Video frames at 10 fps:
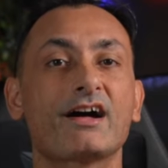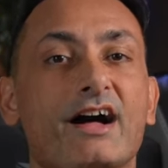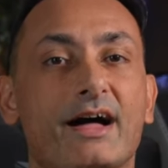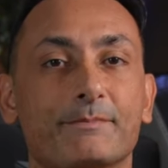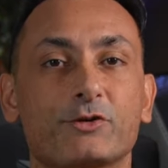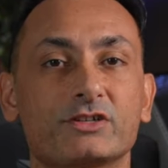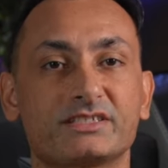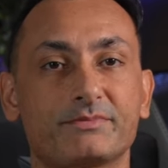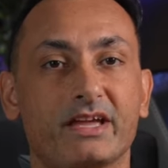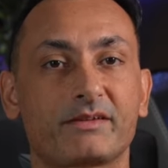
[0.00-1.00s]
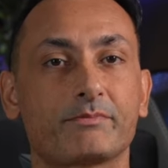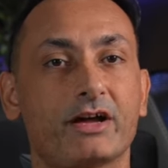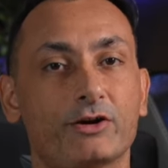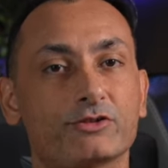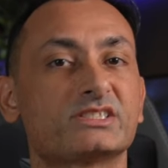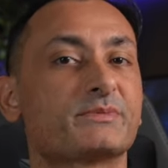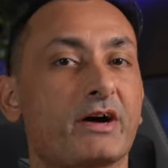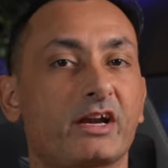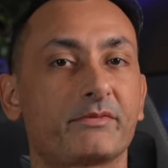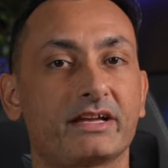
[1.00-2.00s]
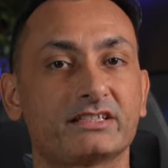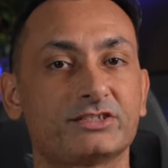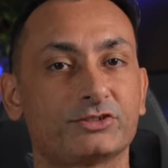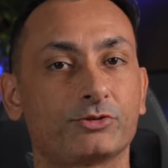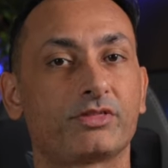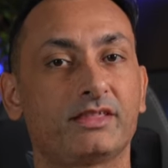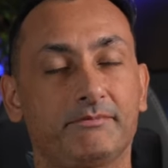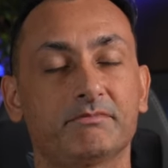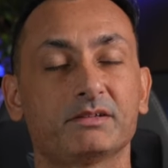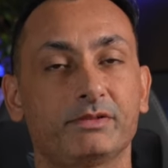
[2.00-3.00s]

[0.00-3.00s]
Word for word: I'm going to make my own Spider Man 2 themed